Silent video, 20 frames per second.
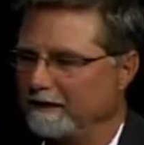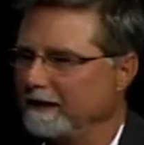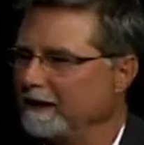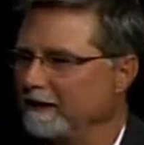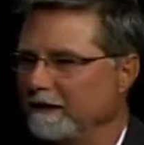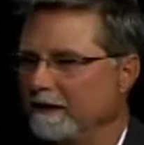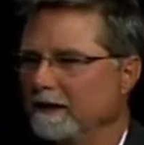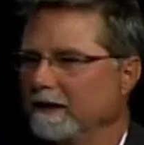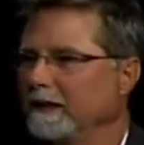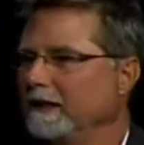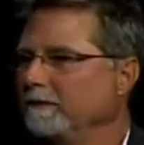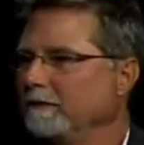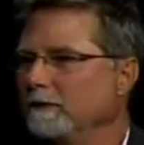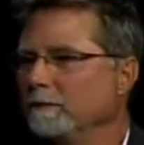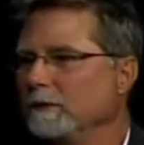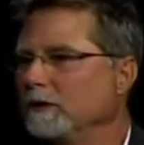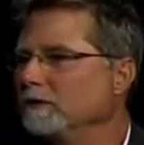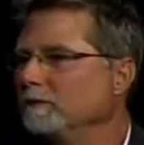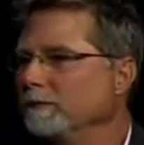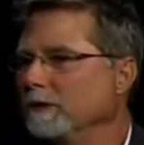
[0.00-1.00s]
Yeah, the uneven
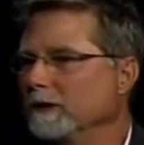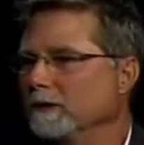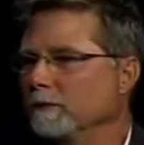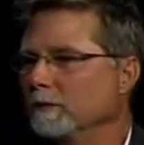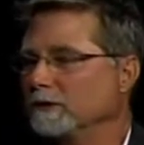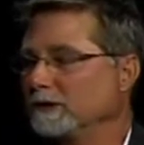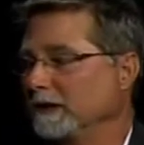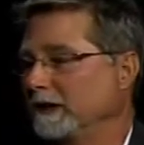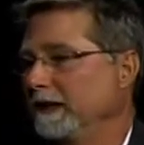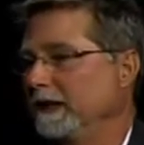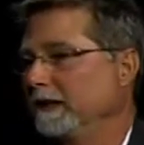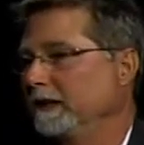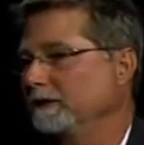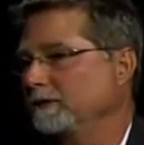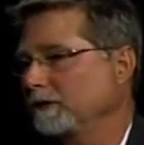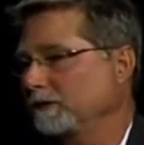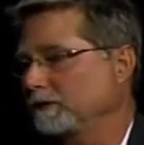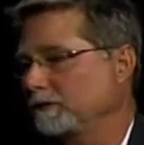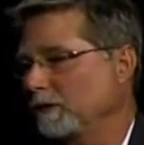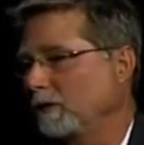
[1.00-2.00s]
movement, which again is
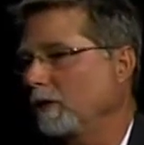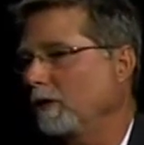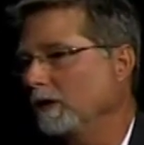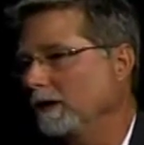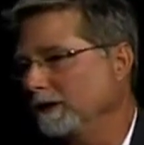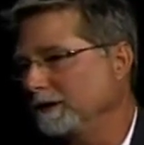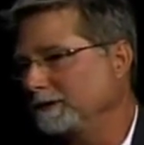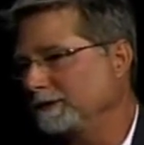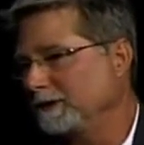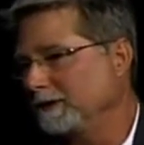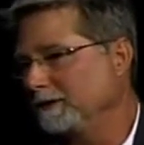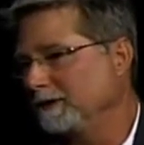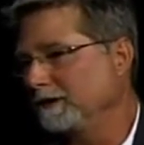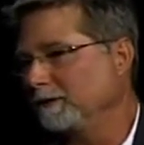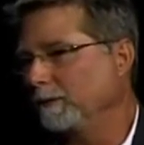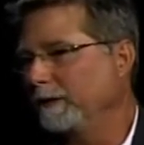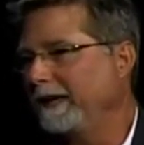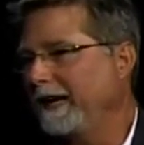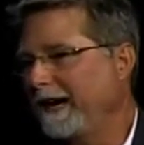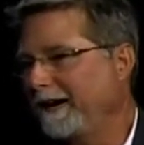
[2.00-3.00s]
a soil issue that
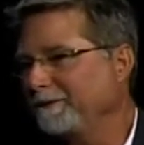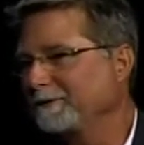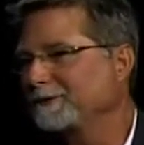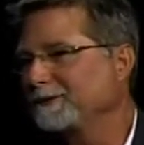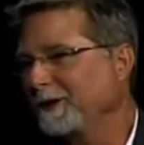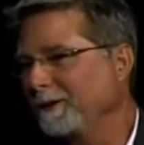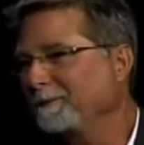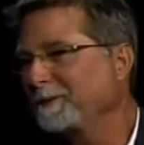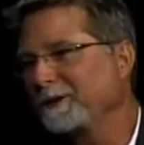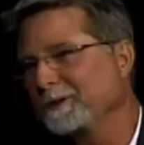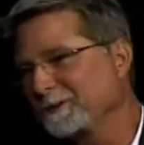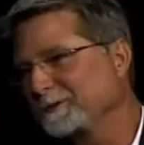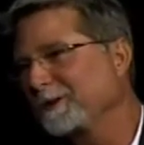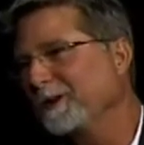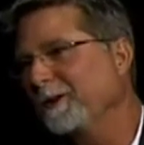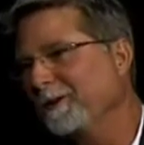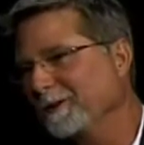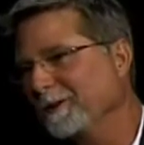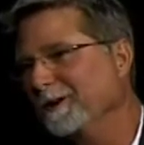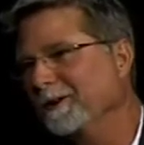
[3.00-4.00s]
we have some
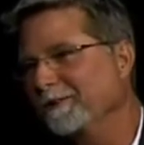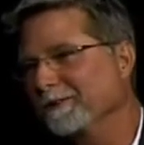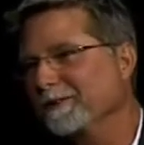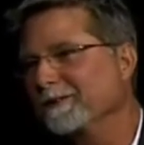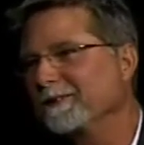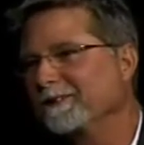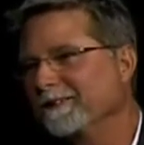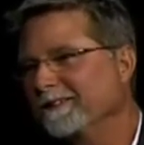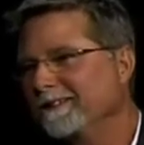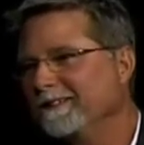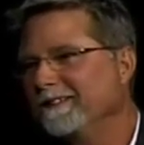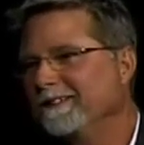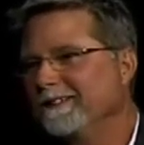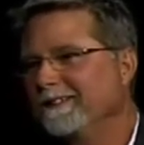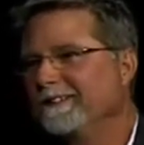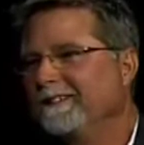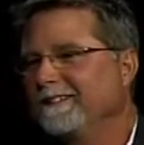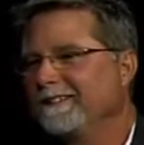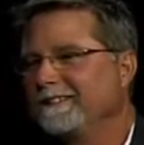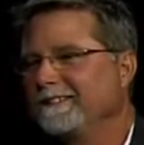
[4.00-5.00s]
control over. Okay.
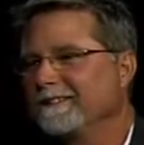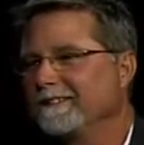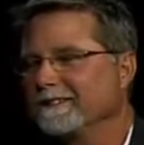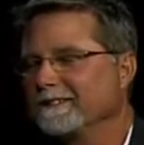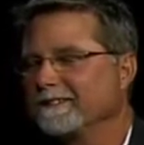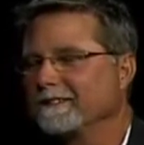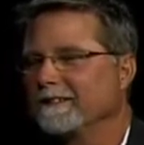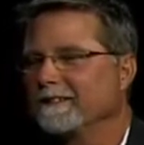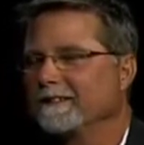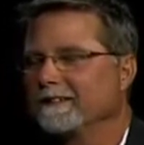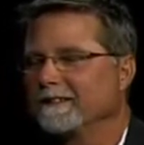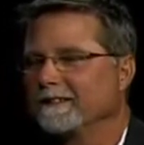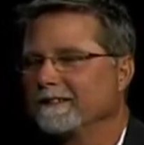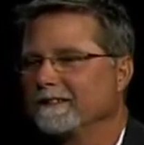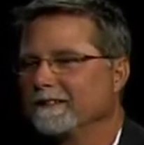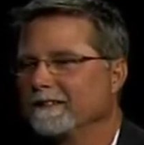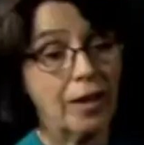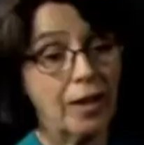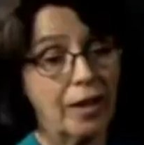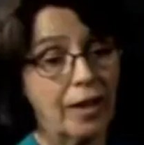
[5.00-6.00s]
So
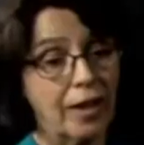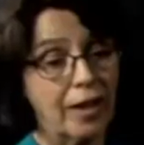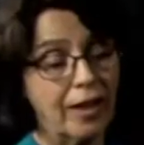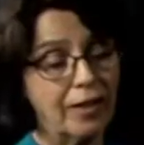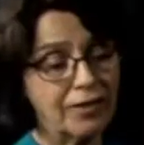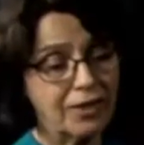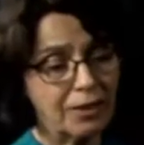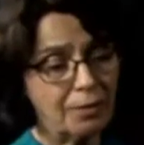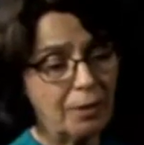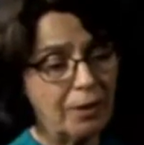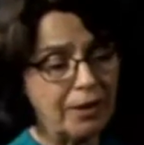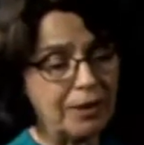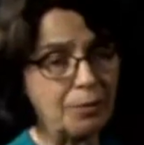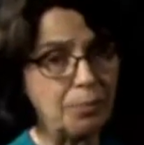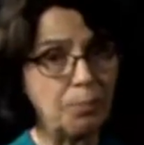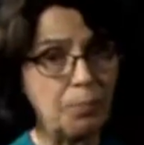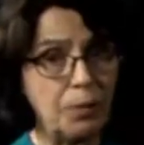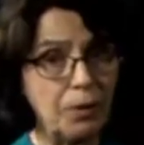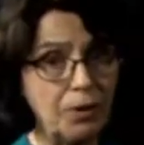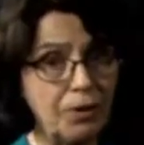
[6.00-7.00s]
if somebody's
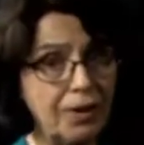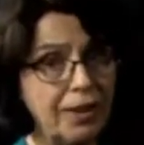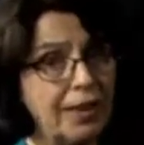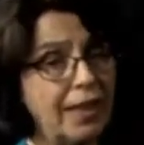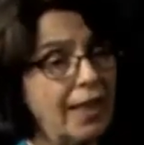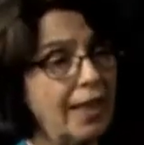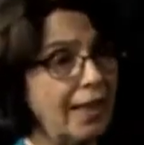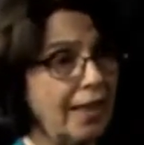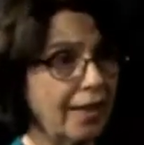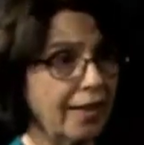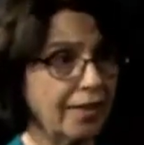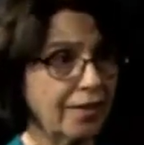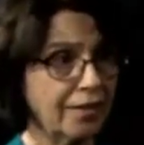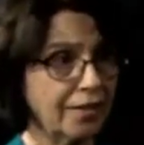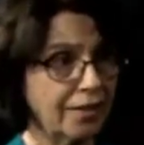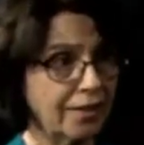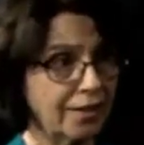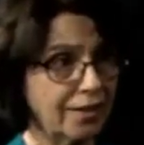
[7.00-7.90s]
building a house,